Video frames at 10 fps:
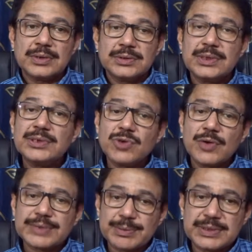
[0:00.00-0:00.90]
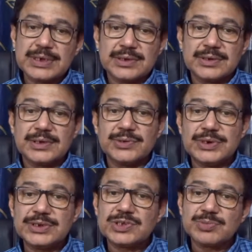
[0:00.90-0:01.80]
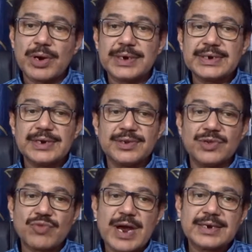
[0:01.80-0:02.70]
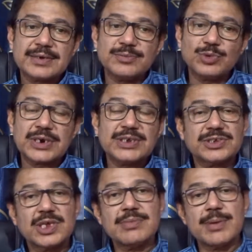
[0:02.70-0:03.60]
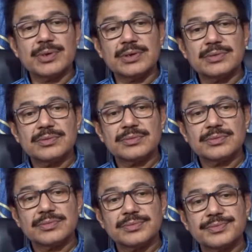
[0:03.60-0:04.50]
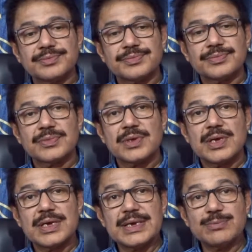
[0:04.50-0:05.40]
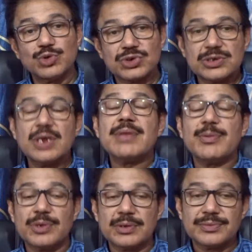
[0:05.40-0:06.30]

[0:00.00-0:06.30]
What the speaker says: Think of something you did this morning that required motor skill memory. Emotional memory.